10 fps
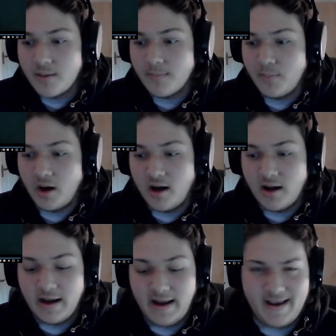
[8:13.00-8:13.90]
But
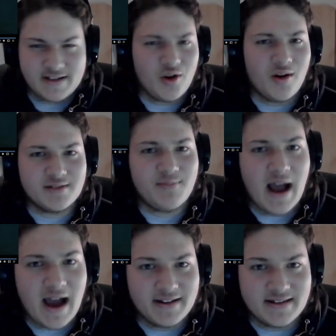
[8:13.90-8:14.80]
it's not as
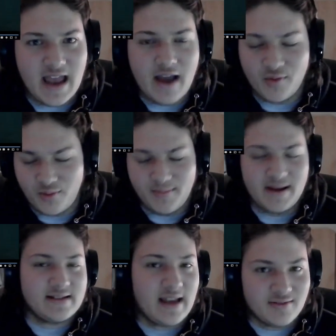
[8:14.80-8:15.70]
bad as everyone
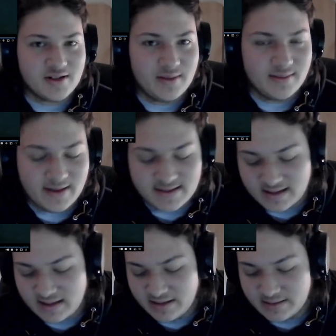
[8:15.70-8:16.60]
makes it out to be,
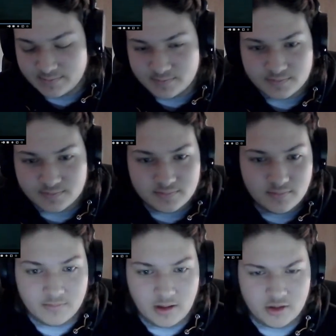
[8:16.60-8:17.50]
basically.
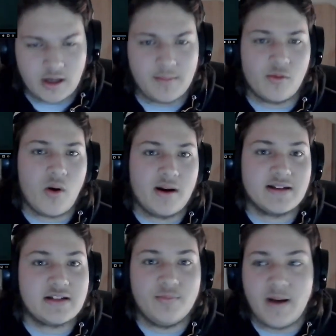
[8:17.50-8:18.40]
Don't get me wrong, it's
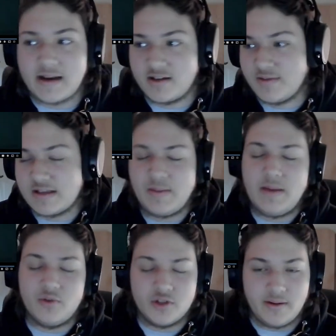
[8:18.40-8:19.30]
still bad because there's
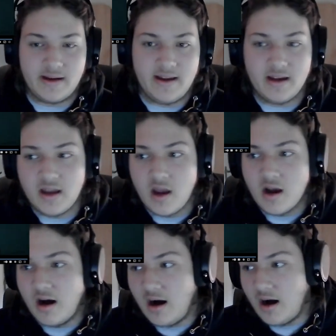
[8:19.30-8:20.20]
people doing it
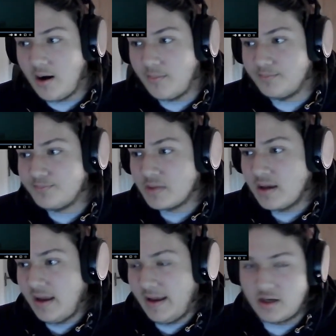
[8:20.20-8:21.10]

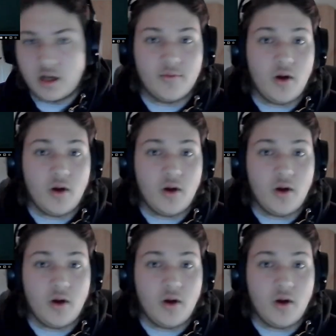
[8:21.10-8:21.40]
in kind of